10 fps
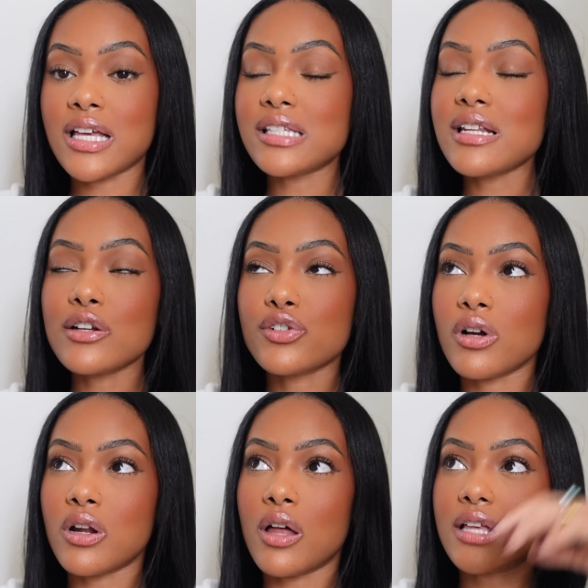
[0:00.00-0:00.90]
And that's not
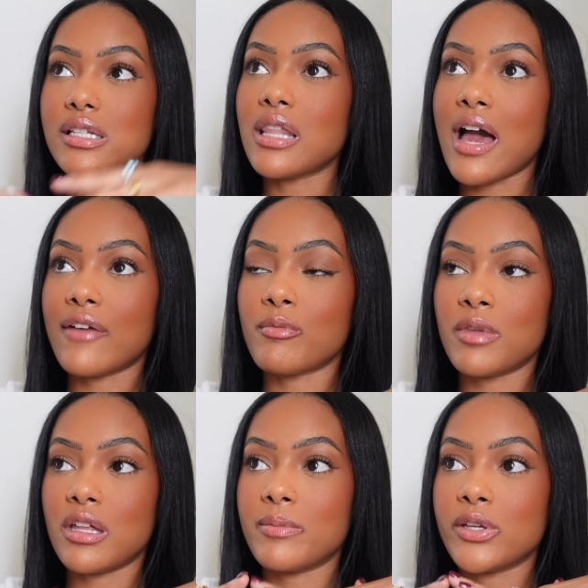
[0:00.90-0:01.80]
true at all. That's a lie
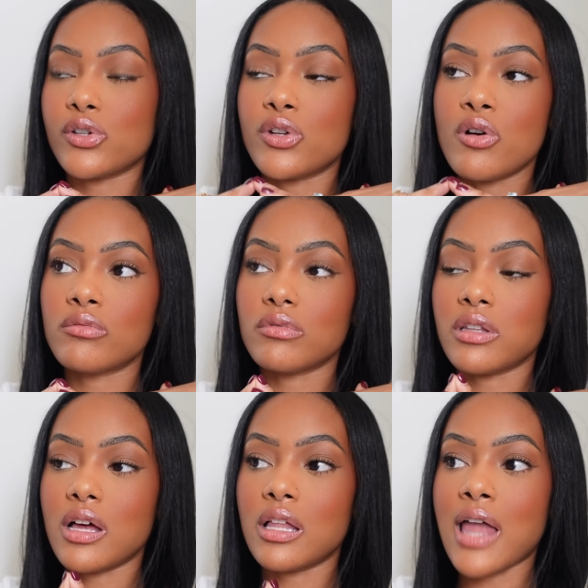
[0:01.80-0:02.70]
from the enemy. So
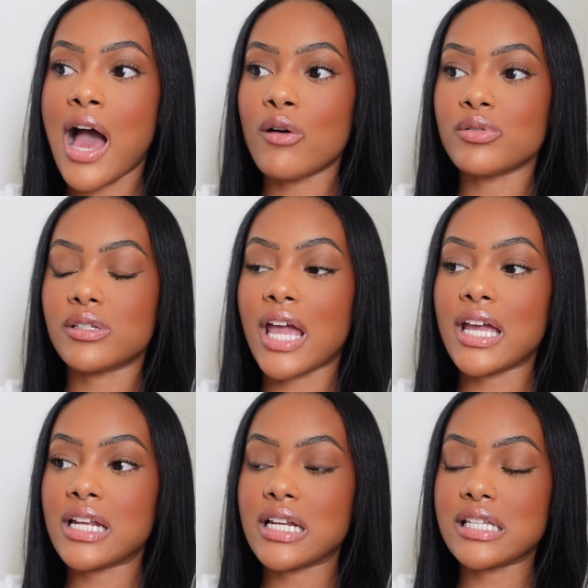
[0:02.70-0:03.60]
don't allow
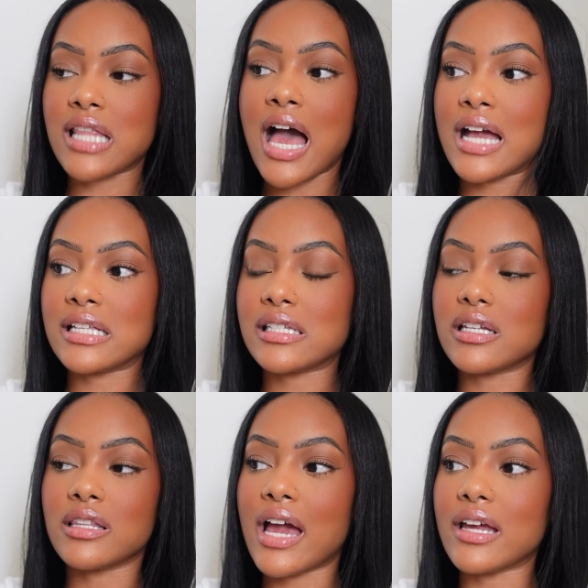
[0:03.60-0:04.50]
Satan and his lies
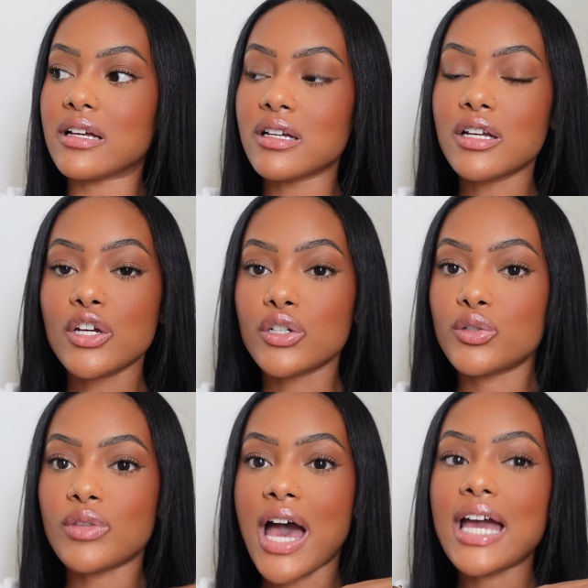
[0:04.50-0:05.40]
to like
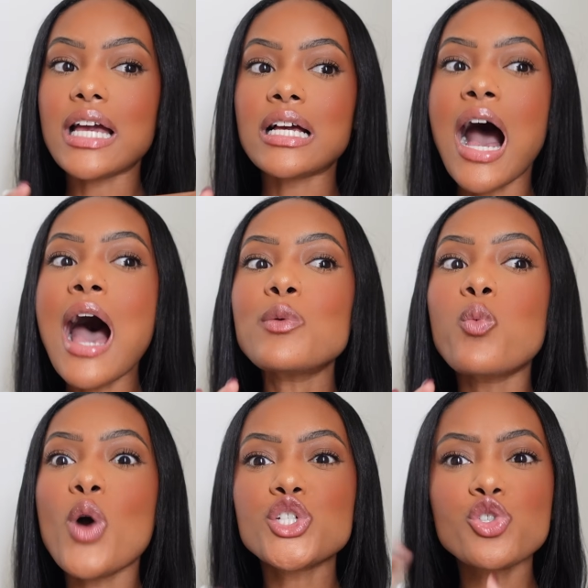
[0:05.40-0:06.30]
do that. And
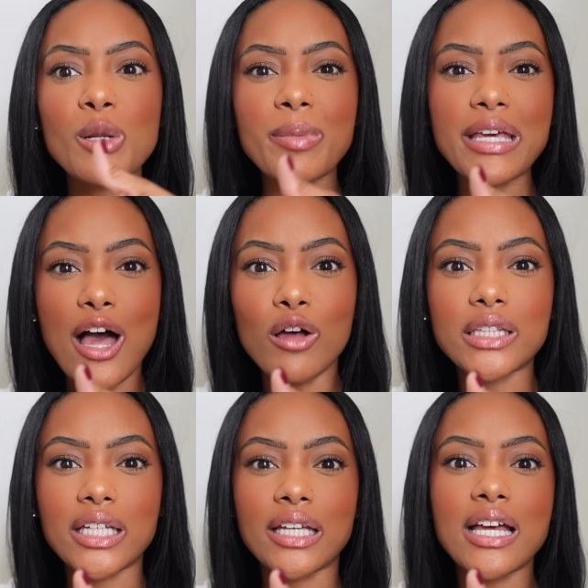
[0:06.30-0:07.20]
God wants you to be
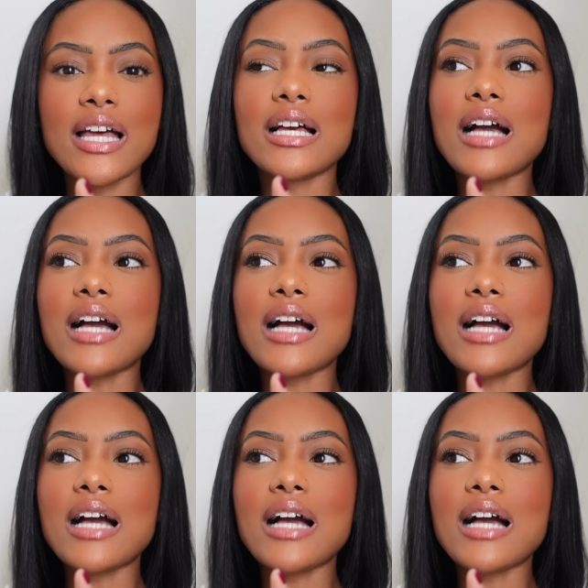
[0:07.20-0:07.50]
healthy.